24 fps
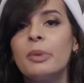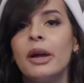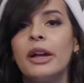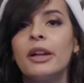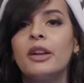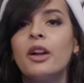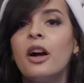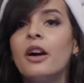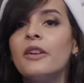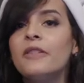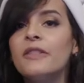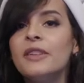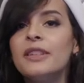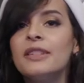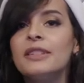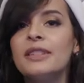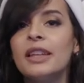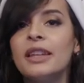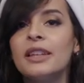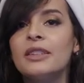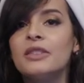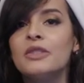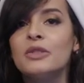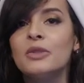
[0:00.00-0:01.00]
by Coffee
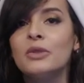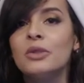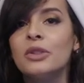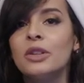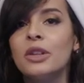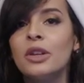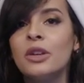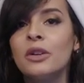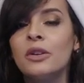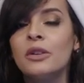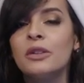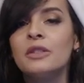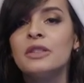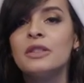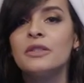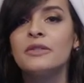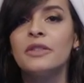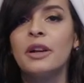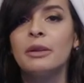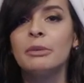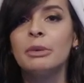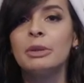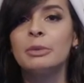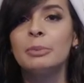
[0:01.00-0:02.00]
Stain Studios,
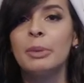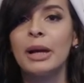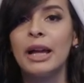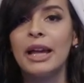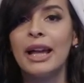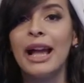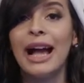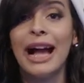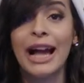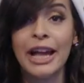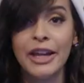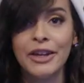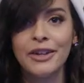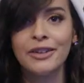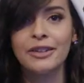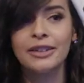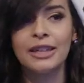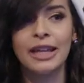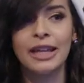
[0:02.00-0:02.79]
developed by Iron